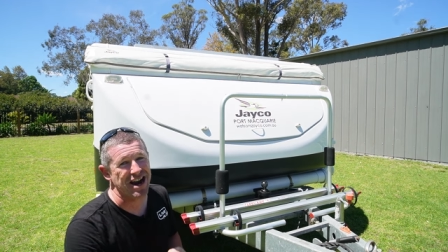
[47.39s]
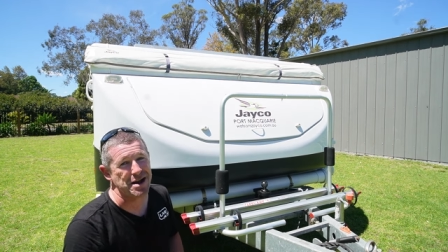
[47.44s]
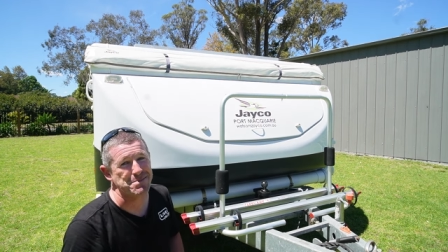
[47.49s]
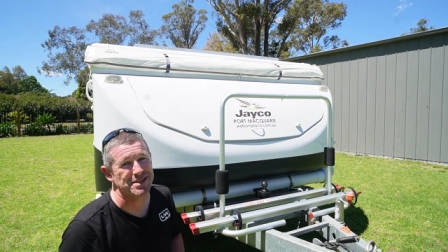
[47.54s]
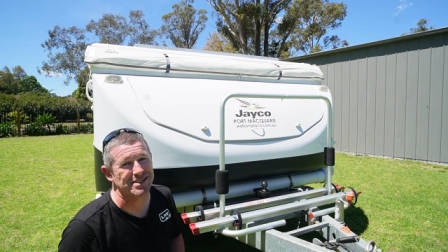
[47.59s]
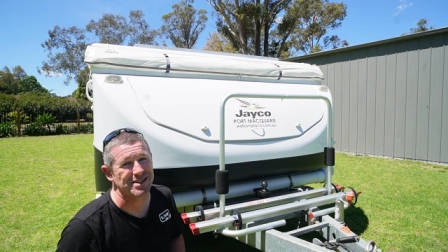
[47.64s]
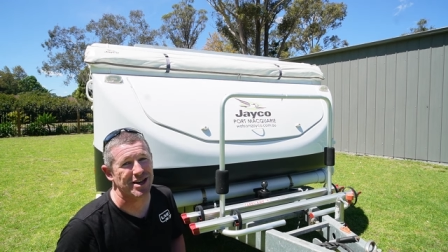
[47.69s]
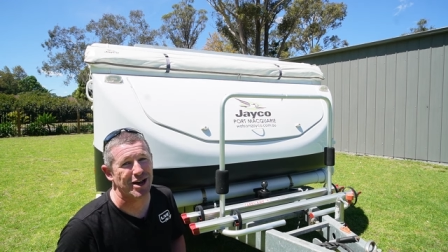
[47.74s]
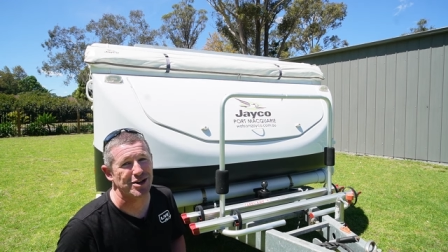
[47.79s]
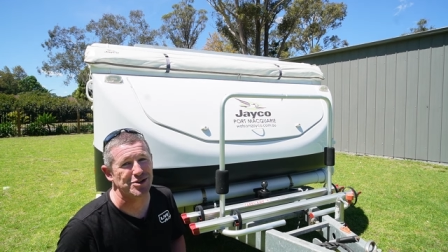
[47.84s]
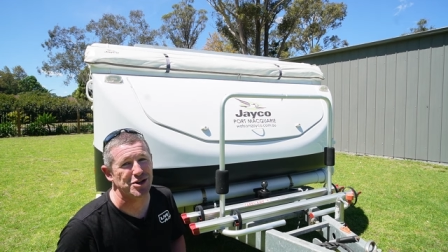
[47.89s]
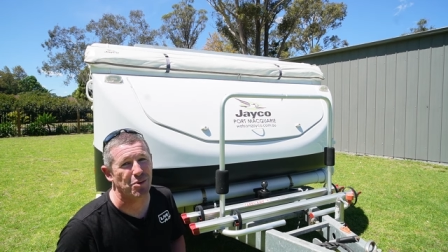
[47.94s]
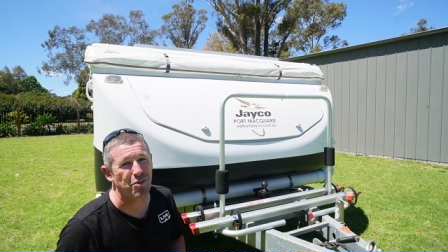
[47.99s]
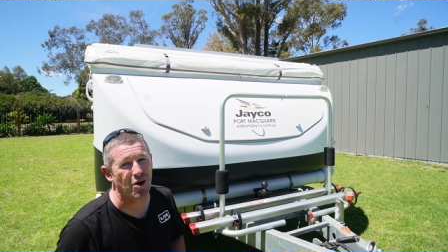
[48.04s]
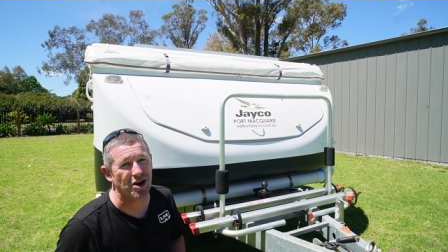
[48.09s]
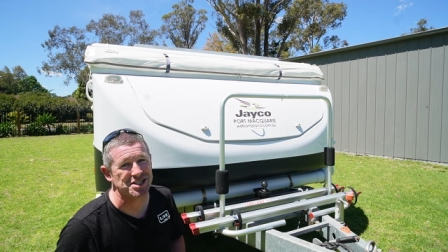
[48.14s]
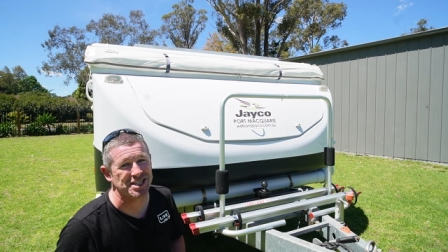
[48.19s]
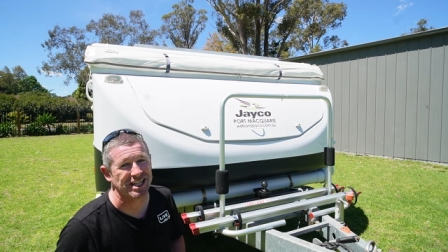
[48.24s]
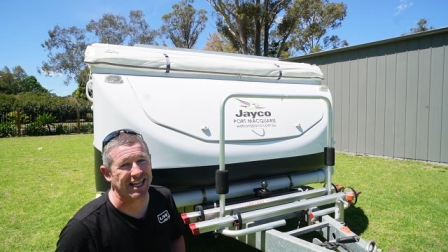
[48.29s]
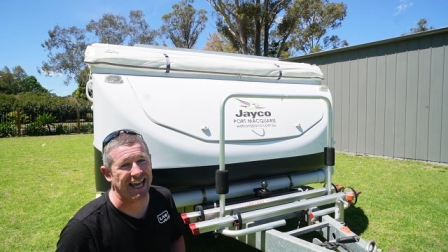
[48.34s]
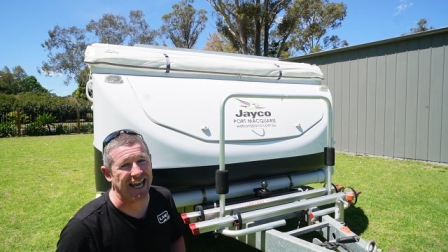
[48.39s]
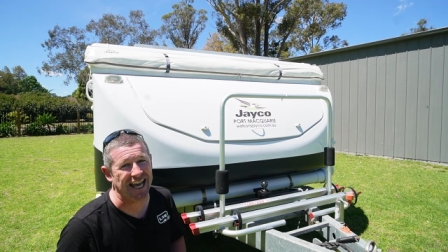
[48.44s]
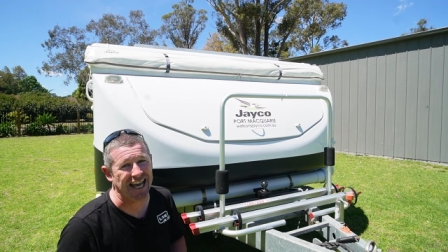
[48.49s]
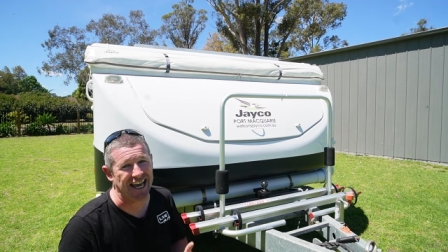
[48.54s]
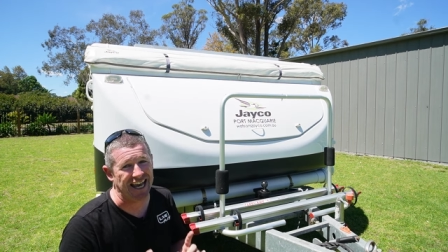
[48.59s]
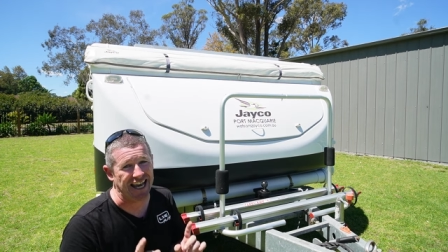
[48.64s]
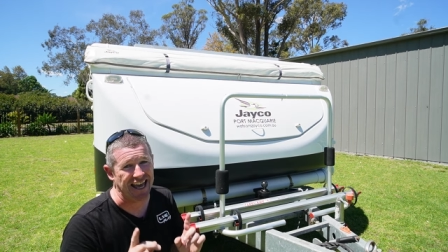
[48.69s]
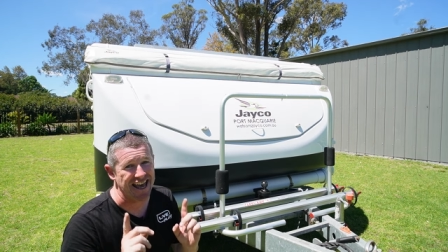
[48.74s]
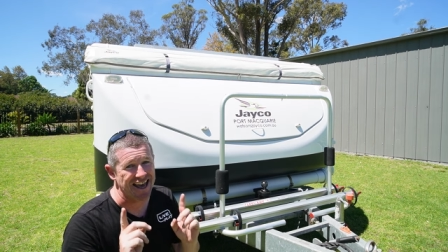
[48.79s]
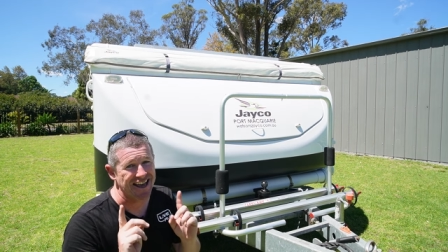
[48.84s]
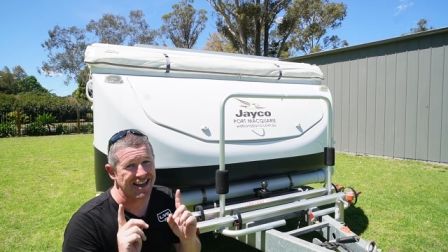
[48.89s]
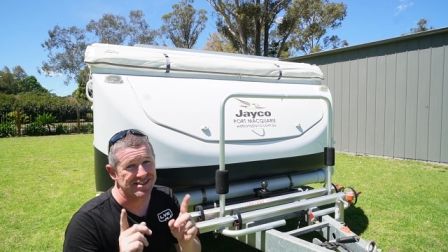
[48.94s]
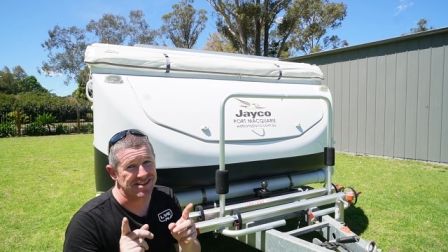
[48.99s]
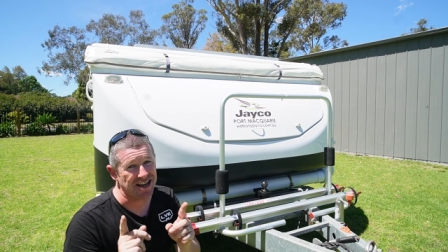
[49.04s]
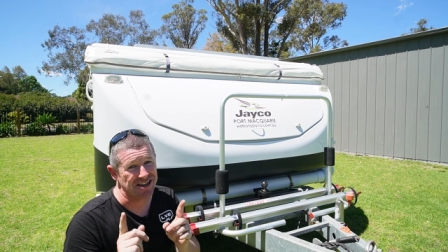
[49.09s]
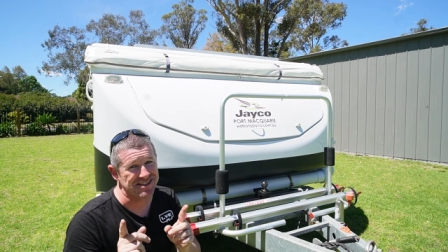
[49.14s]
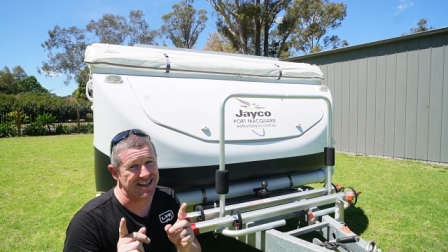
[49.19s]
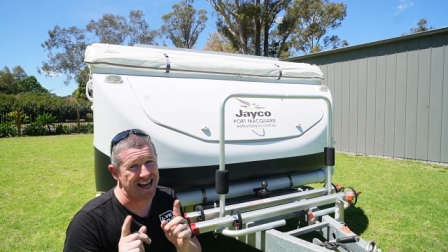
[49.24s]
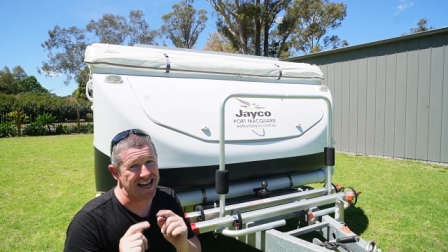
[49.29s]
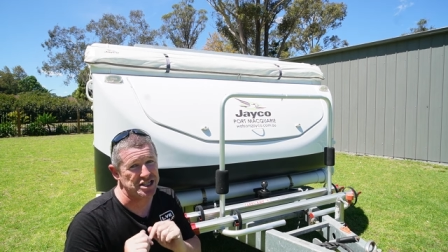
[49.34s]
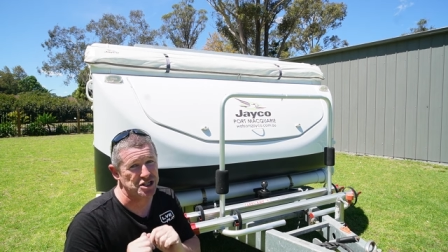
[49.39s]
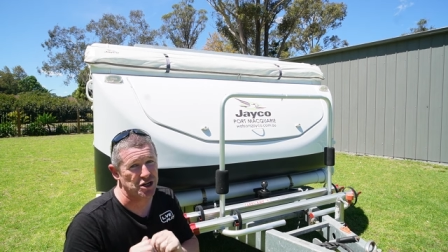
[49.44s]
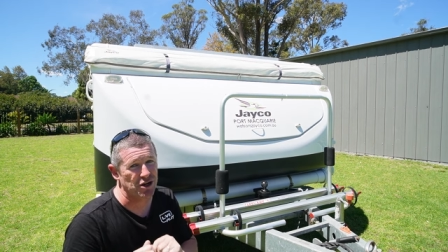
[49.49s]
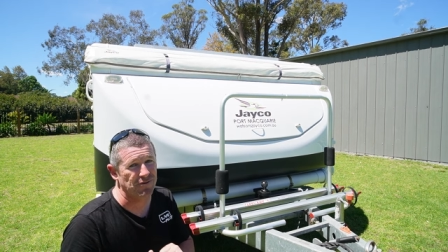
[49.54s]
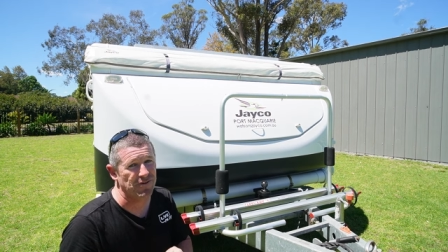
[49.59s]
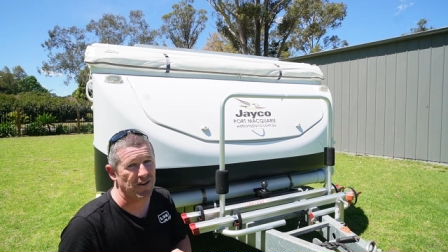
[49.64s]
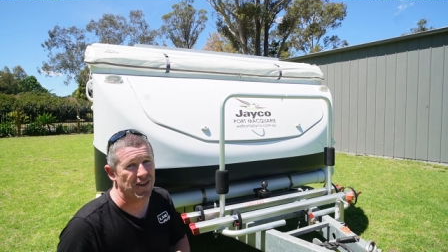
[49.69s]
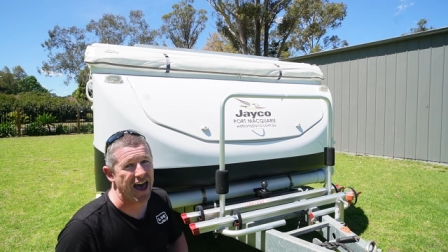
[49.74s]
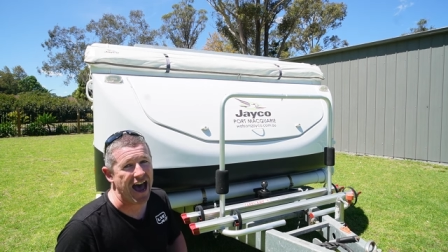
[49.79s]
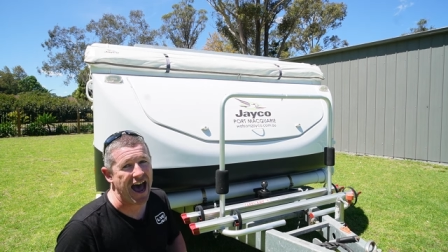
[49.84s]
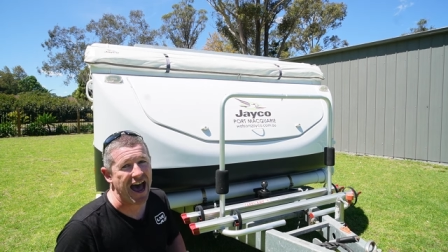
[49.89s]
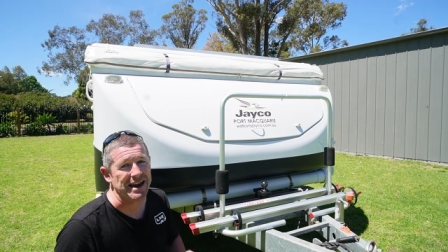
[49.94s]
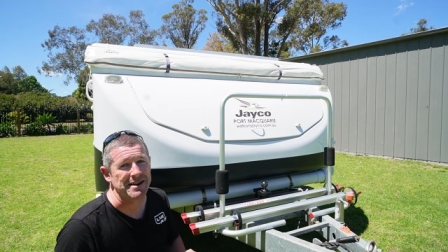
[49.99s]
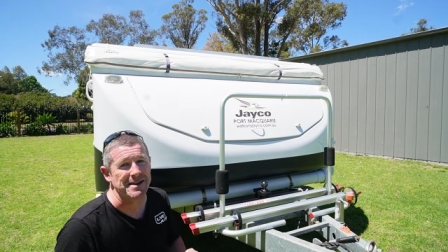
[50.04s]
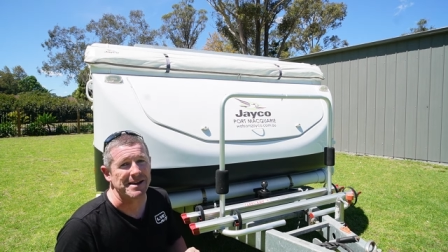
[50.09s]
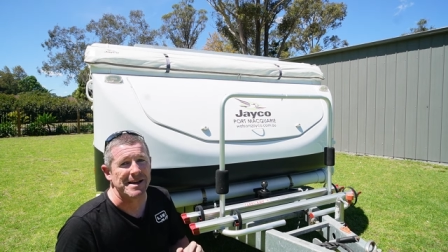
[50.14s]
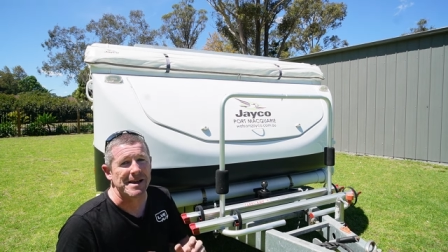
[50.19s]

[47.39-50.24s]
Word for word: episode you're watching here. So stay tuned for that.